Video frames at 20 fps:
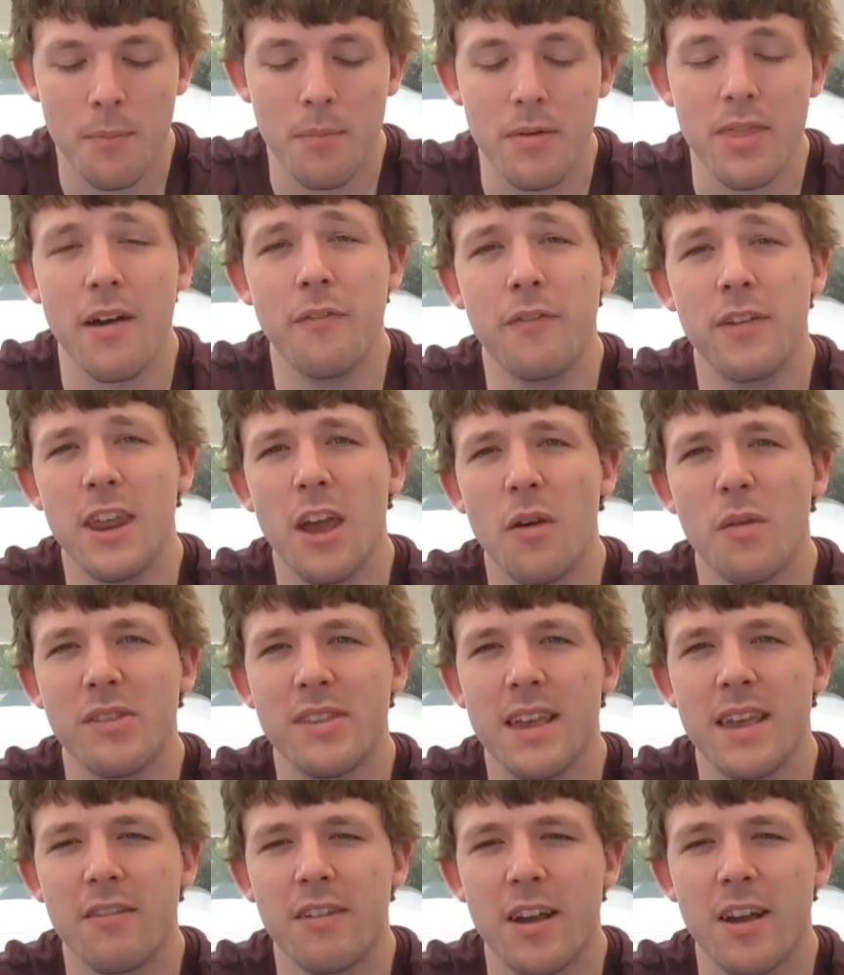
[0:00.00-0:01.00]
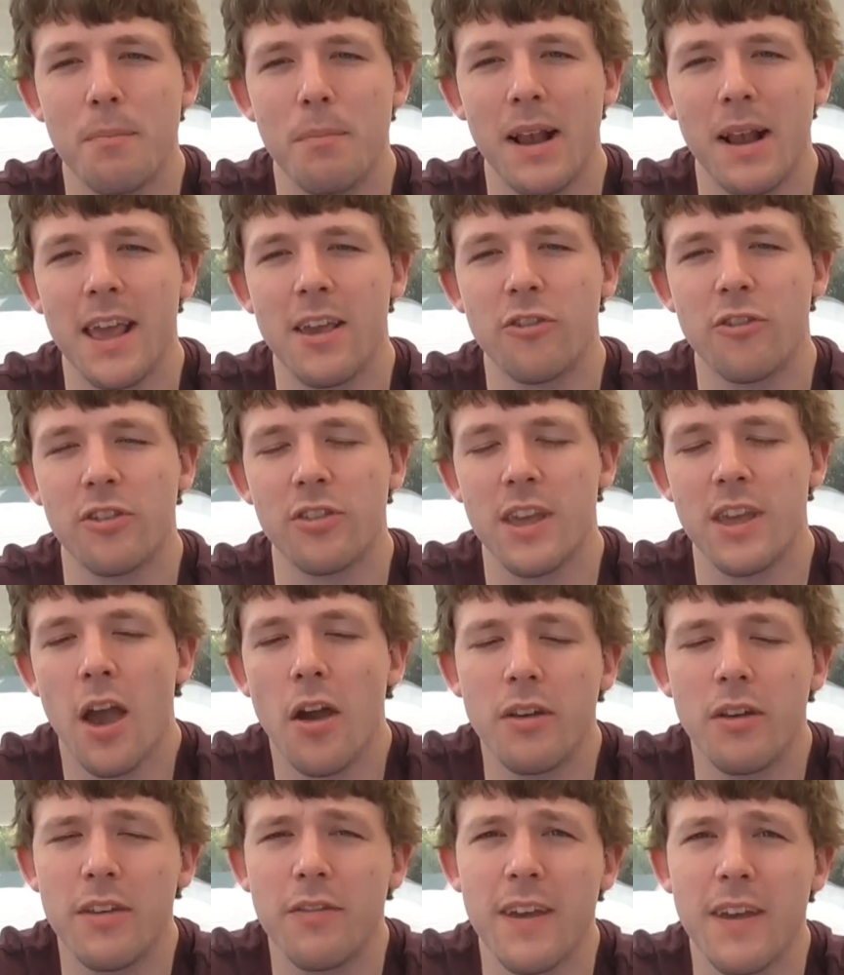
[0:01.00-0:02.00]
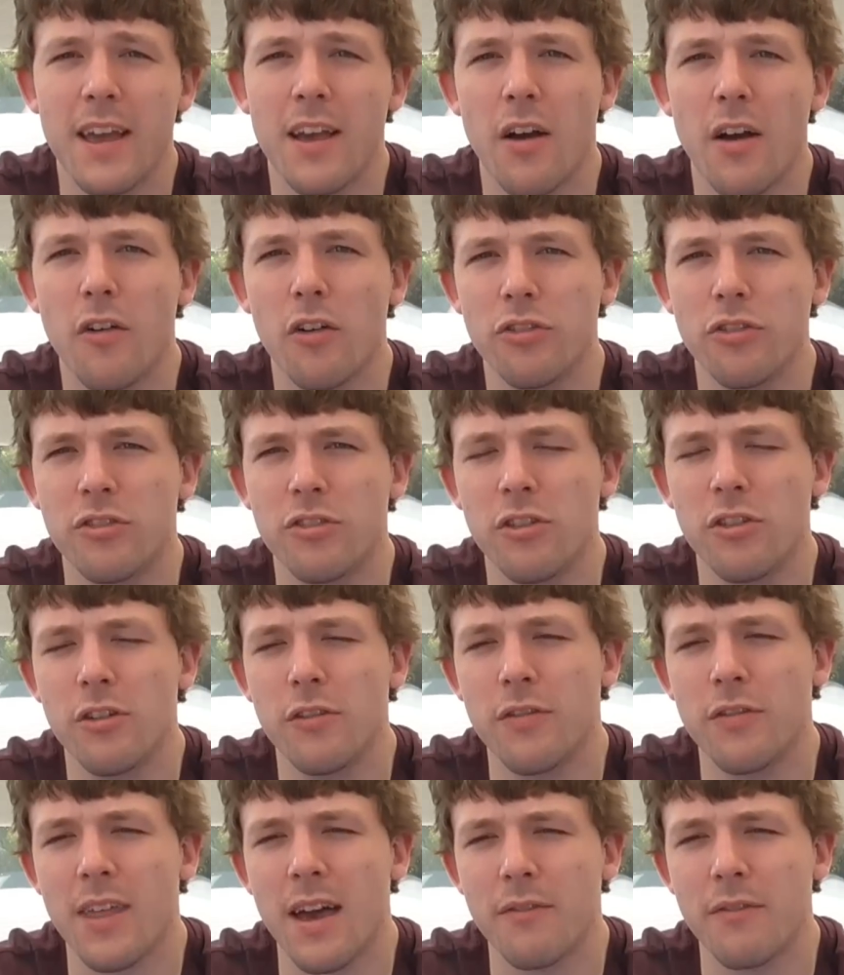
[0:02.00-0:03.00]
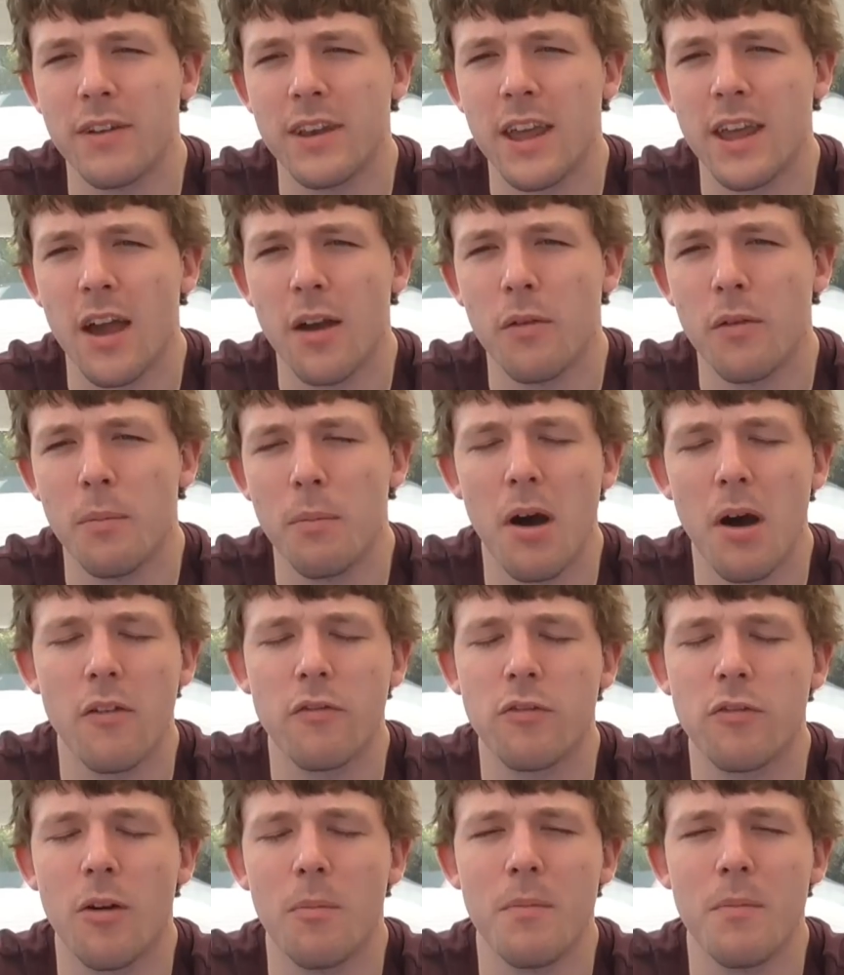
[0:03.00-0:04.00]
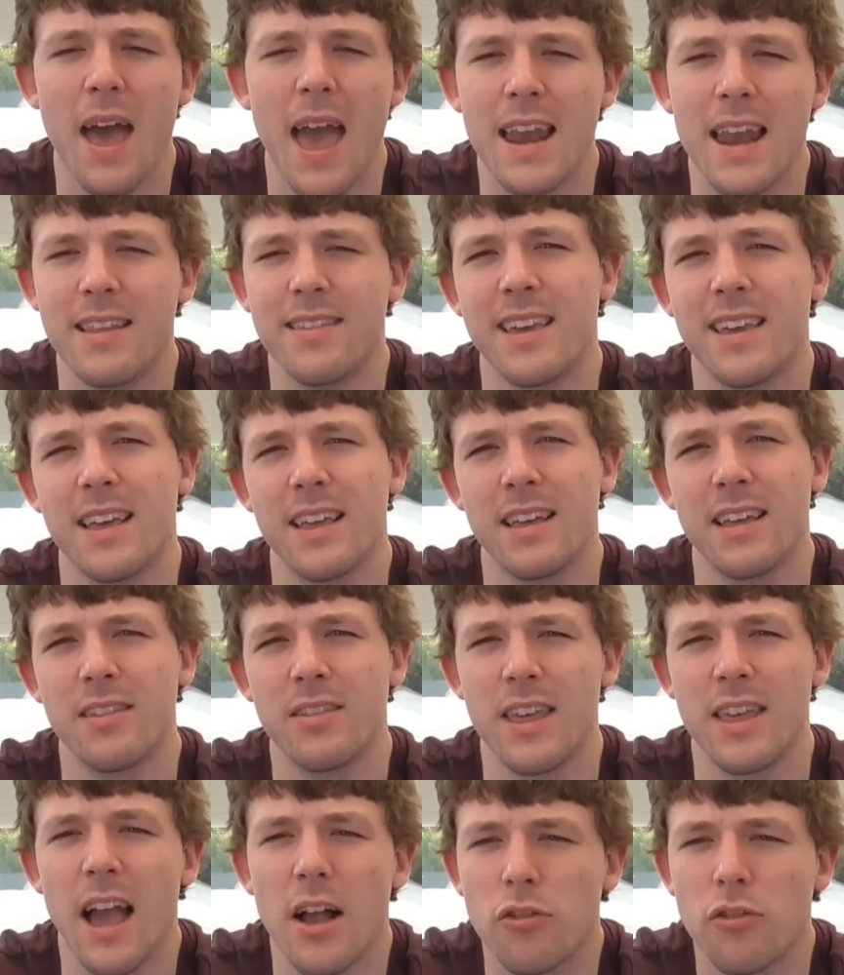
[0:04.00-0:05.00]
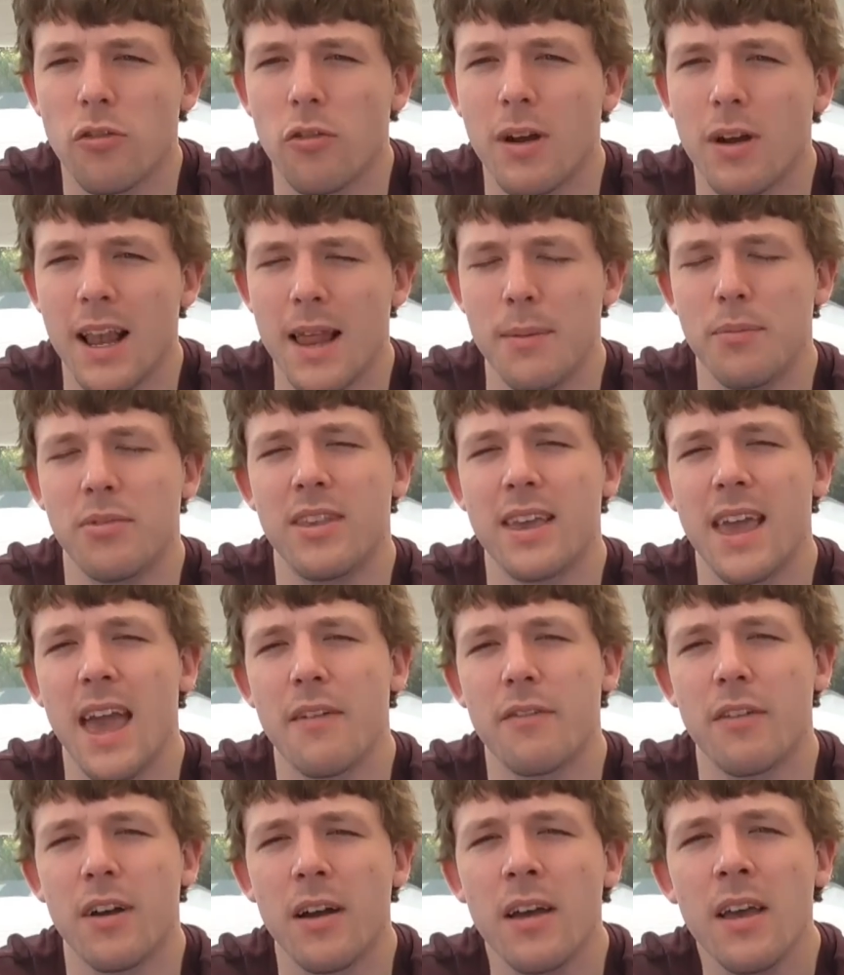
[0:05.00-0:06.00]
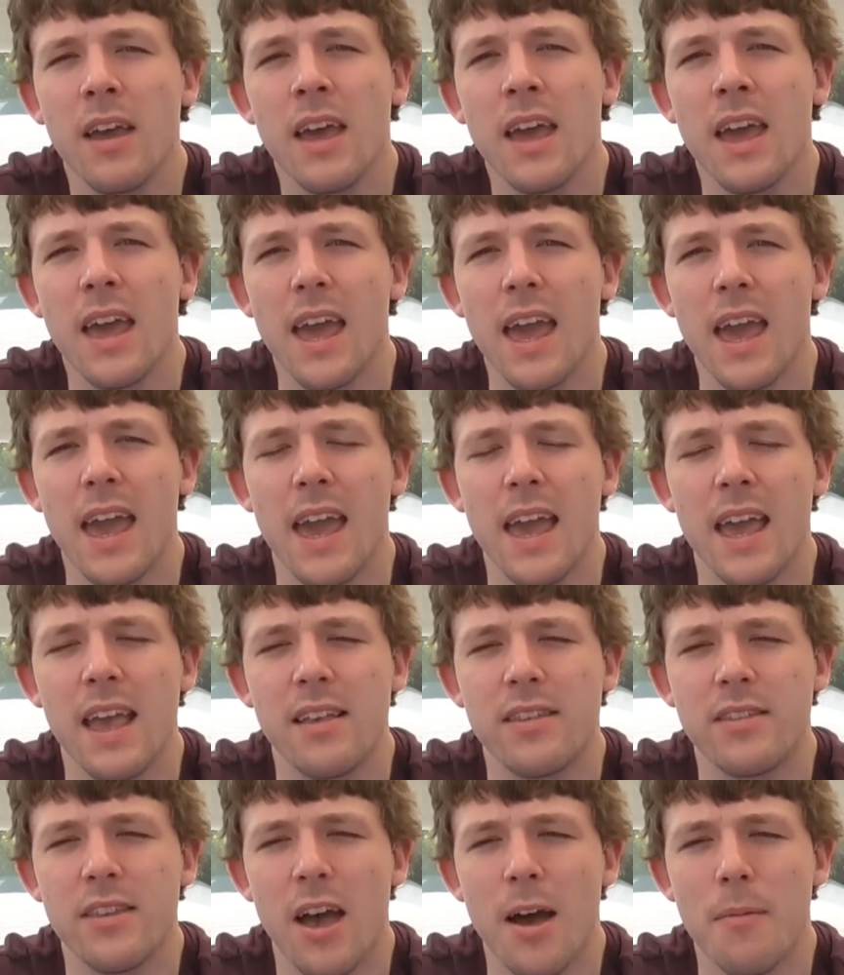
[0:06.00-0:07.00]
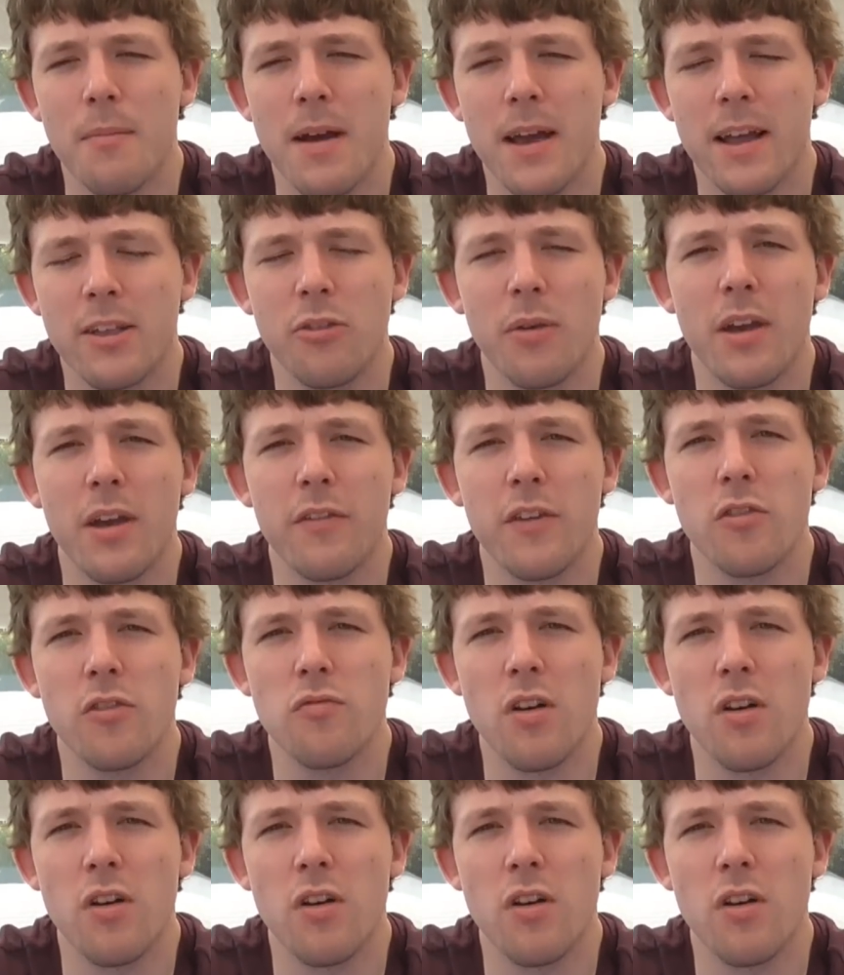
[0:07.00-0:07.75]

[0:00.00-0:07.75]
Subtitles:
But that video is nearing completion. The only thing I've got to do for that video, apart from editing the actual clips together, is doing a few